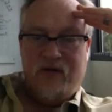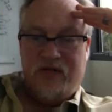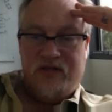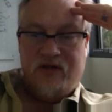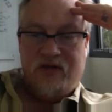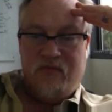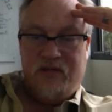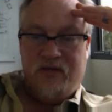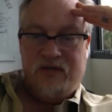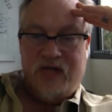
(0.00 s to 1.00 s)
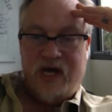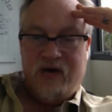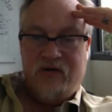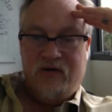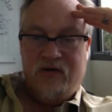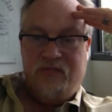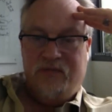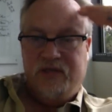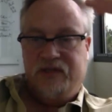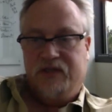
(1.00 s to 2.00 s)
it's called, but there's an outer loop
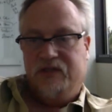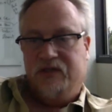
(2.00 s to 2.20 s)
that's